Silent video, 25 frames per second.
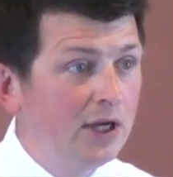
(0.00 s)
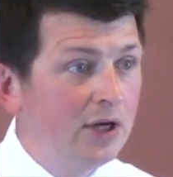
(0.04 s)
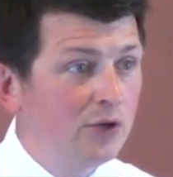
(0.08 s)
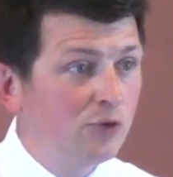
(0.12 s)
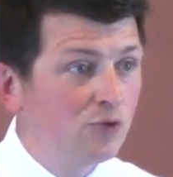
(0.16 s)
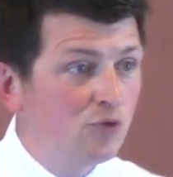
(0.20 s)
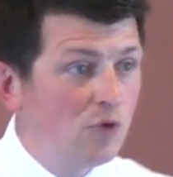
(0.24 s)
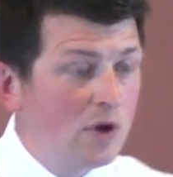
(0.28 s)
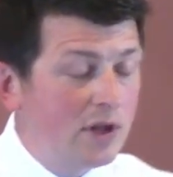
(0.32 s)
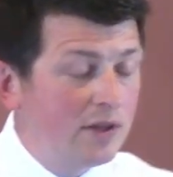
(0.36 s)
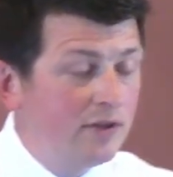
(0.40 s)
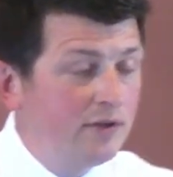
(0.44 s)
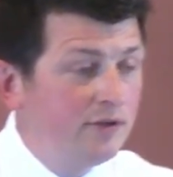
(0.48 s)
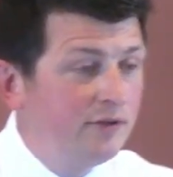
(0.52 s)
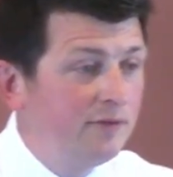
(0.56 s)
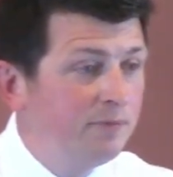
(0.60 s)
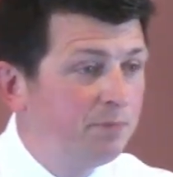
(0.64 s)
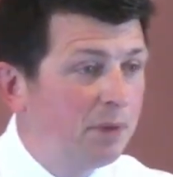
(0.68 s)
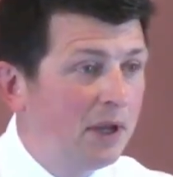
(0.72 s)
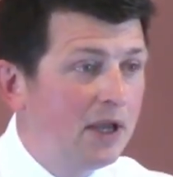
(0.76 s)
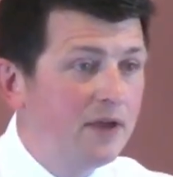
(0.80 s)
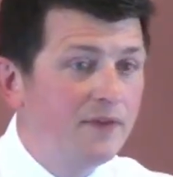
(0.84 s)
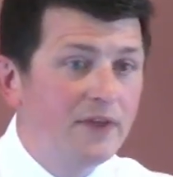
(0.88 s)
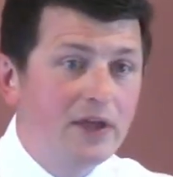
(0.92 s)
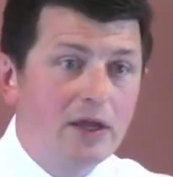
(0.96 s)
Written
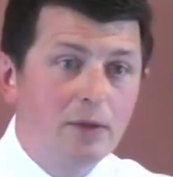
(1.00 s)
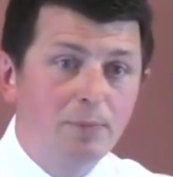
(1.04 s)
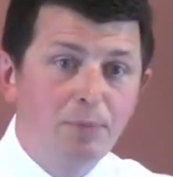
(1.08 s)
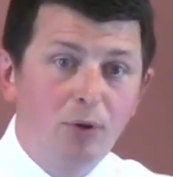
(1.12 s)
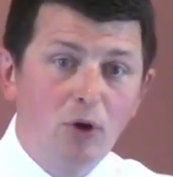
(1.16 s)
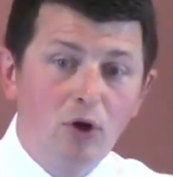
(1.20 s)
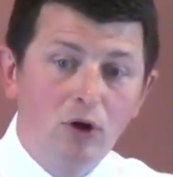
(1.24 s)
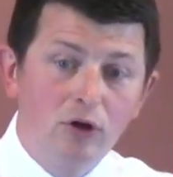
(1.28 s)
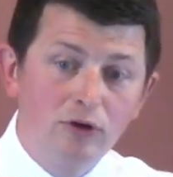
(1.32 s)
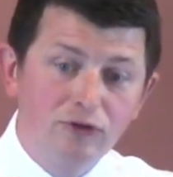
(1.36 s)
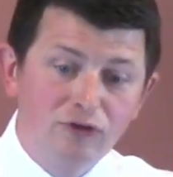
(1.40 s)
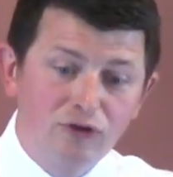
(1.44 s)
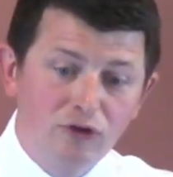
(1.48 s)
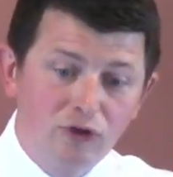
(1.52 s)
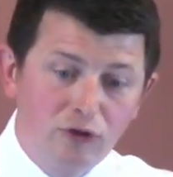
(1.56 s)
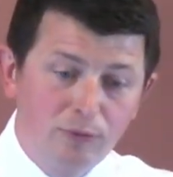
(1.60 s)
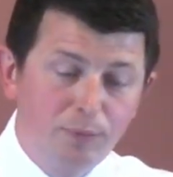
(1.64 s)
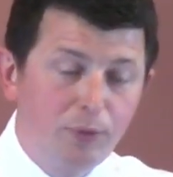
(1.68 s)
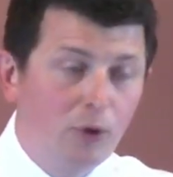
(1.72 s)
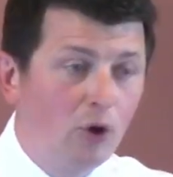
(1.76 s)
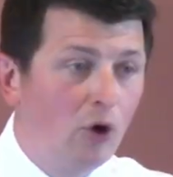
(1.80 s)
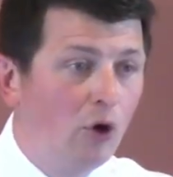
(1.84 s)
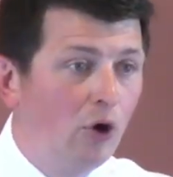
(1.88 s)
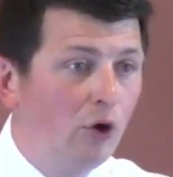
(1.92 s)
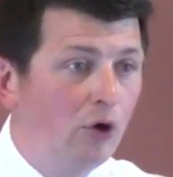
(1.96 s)
by the Apostle
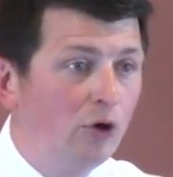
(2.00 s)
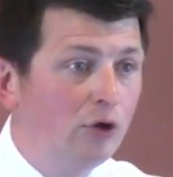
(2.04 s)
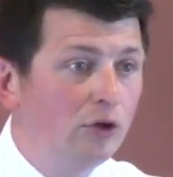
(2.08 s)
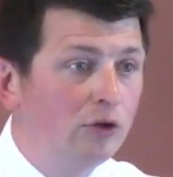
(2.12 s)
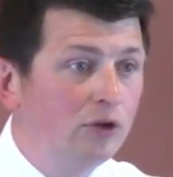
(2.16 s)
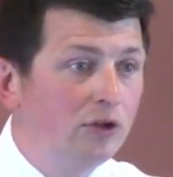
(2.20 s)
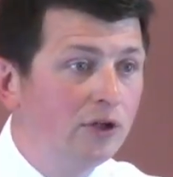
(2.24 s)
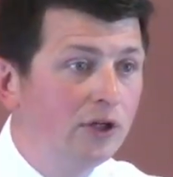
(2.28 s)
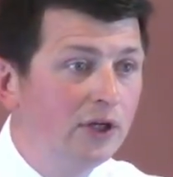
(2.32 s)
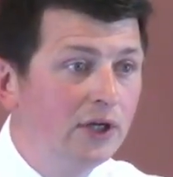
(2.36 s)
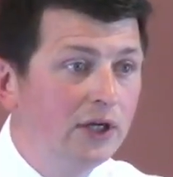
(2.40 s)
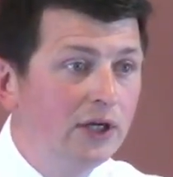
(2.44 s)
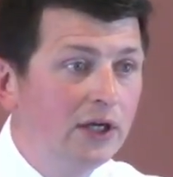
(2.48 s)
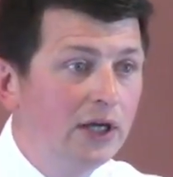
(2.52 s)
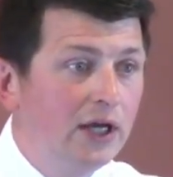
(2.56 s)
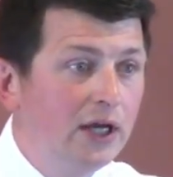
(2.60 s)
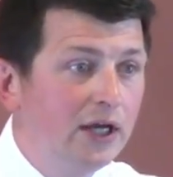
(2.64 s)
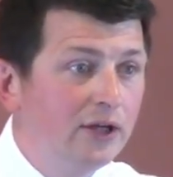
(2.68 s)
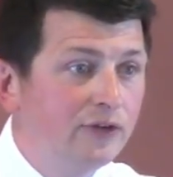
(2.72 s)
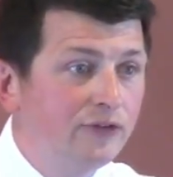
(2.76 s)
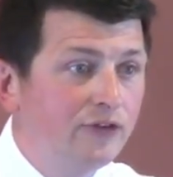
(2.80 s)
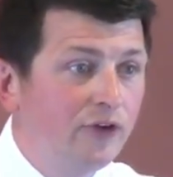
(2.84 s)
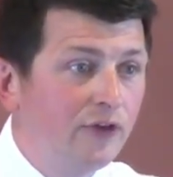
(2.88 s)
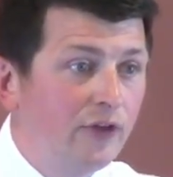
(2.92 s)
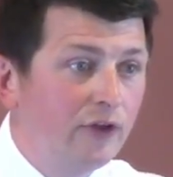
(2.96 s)
Paul
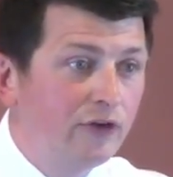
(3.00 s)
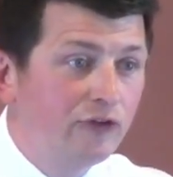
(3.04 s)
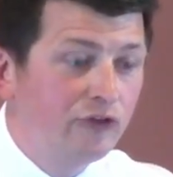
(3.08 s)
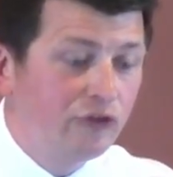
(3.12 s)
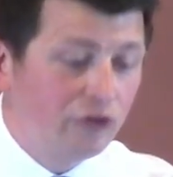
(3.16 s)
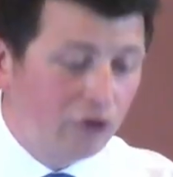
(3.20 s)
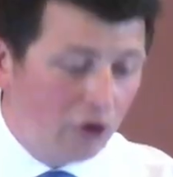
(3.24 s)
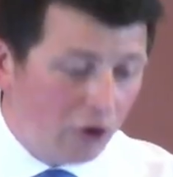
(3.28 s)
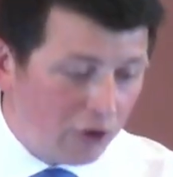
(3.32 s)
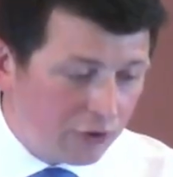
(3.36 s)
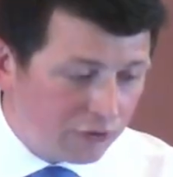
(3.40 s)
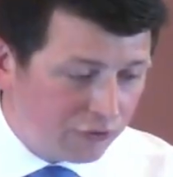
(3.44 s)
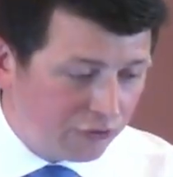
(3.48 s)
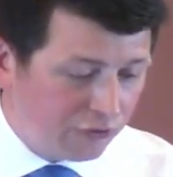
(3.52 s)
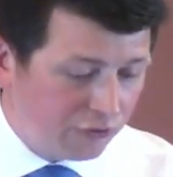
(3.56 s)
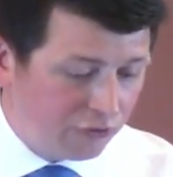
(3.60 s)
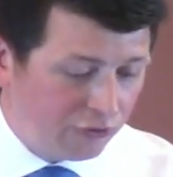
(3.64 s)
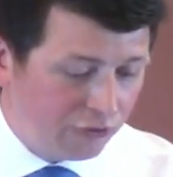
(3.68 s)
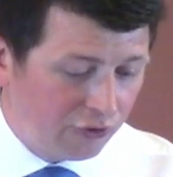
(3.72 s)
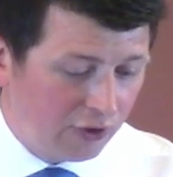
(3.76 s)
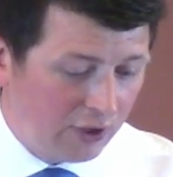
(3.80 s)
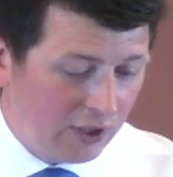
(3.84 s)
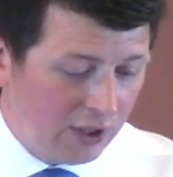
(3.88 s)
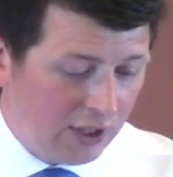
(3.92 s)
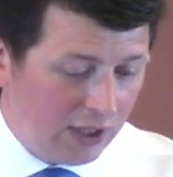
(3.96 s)
to the
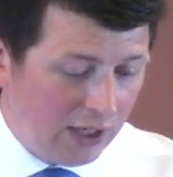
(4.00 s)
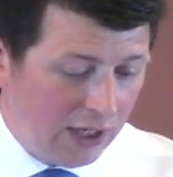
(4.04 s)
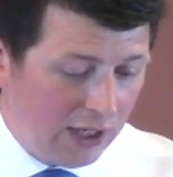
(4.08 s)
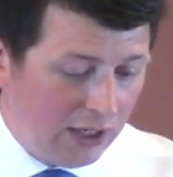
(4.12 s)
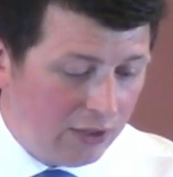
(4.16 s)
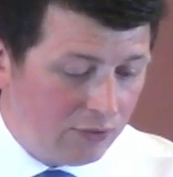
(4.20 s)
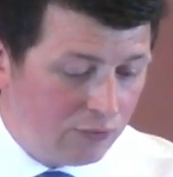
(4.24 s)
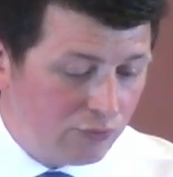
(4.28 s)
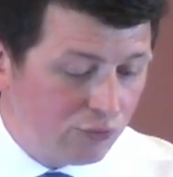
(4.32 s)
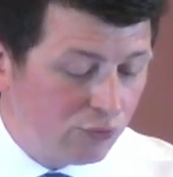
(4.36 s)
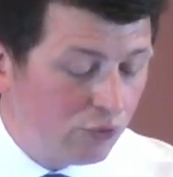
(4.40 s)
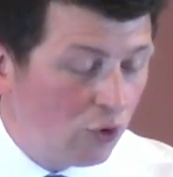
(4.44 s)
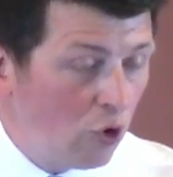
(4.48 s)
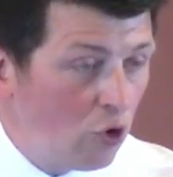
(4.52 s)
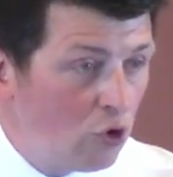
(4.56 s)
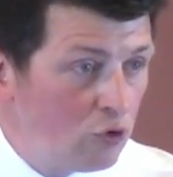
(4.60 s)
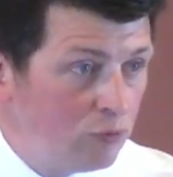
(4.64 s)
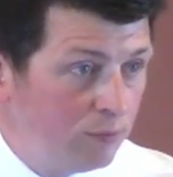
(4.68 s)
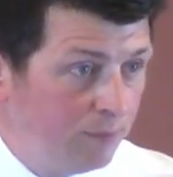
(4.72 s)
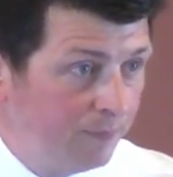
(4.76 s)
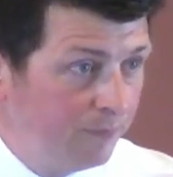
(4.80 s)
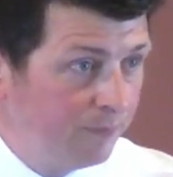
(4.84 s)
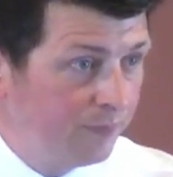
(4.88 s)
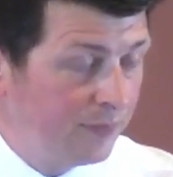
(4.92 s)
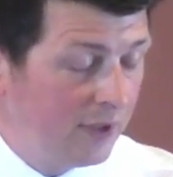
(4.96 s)
church in
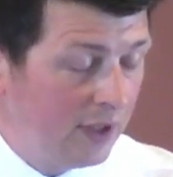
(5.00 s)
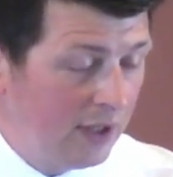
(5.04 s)
Rome.